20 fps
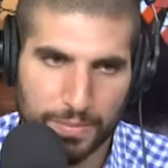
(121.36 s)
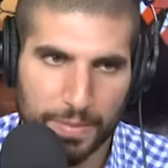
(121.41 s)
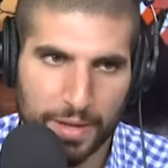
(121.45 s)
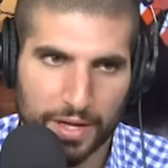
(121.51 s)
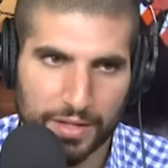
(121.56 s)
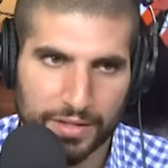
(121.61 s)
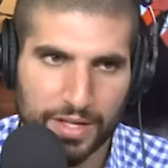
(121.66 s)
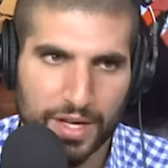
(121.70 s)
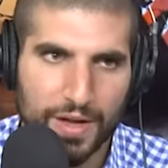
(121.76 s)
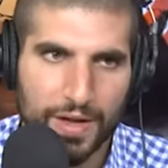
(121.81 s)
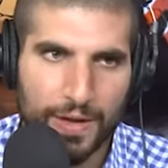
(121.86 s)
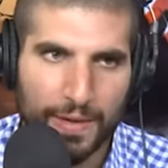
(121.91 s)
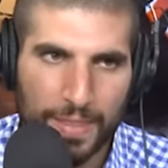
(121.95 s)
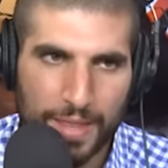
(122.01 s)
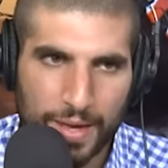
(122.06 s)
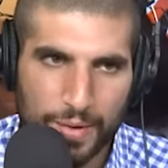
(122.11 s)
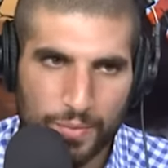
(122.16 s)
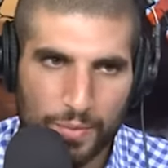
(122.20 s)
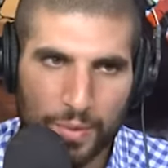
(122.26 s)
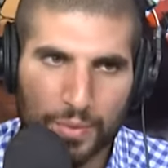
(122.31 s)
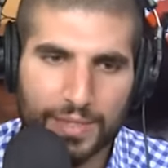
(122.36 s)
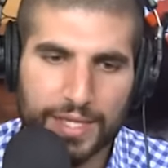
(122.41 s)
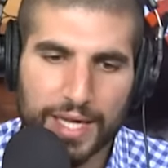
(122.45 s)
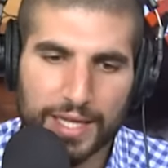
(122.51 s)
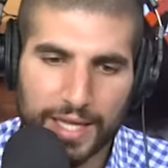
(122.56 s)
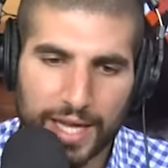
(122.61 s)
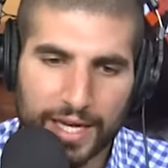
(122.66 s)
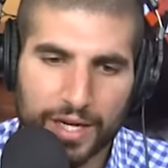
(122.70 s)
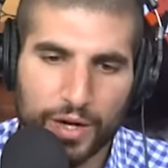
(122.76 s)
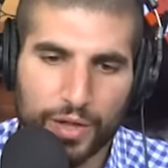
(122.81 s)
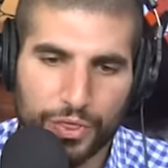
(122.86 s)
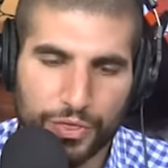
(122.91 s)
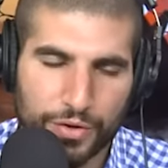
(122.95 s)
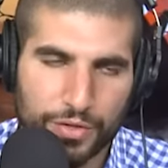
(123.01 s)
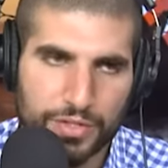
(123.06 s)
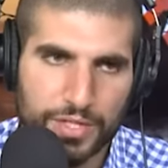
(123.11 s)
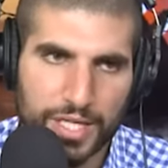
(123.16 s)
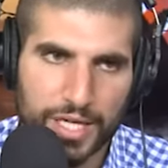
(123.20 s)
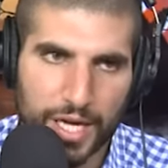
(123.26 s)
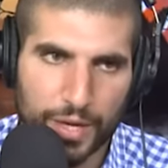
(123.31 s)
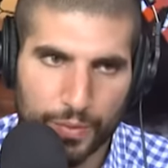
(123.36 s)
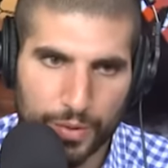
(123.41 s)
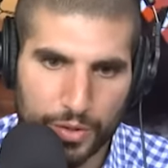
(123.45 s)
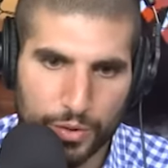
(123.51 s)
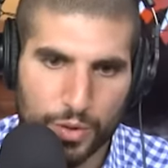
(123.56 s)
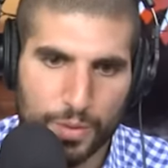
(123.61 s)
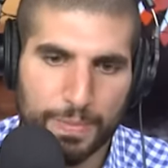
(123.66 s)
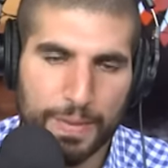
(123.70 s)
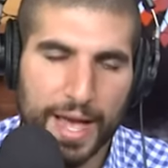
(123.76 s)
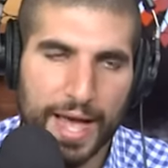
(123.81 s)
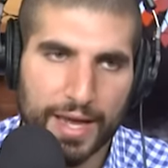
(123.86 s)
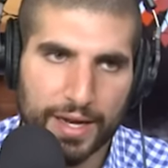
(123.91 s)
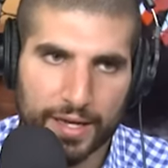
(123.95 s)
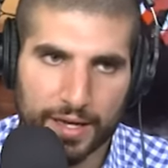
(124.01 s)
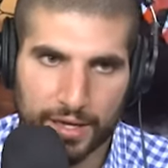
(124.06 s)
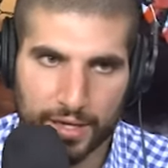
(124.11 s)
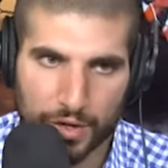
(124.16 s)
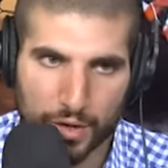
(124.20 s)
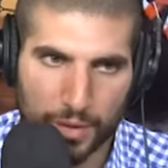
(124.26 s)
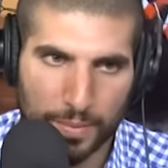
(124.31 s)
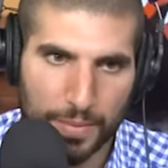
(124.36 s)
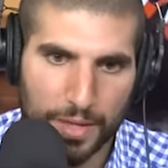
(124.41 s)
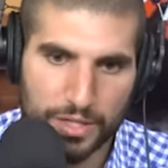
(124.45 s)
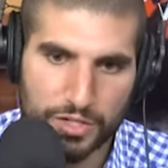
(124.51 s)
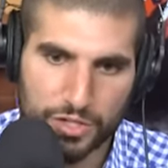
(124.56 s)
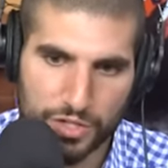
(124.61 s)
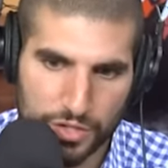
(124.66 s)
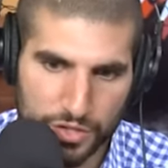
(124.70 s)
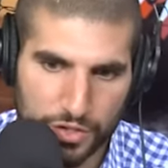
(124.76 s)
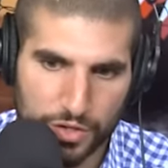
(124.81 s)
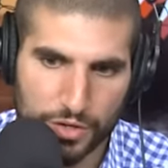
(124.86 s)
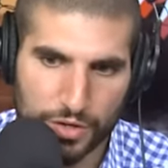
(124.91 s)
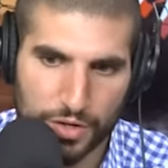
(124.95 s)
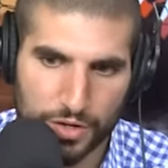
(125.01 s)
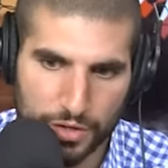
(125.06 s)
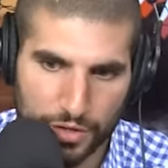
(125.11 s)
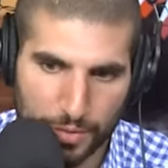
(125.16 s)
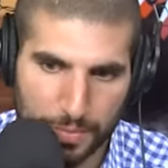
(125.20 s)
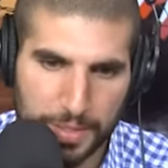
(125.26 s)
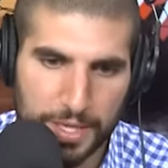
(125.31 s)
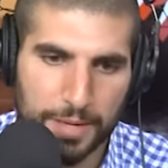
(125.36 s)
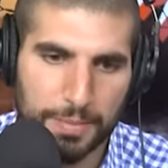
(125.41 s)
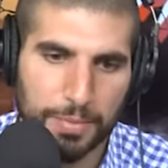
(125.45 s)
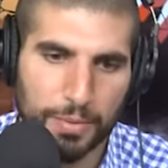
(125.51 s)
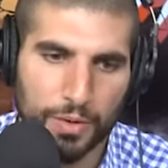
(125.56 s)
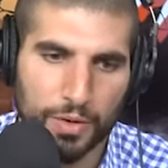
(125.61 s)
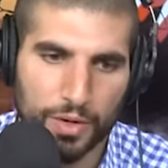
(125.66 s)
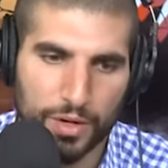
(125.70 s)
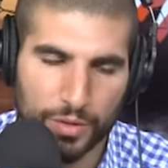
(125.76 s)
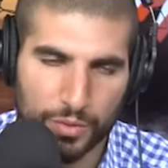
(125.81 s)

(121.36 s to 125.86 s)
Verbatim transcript: belt. What was that like on Thursday night when you were back, you know, amongst just your your people?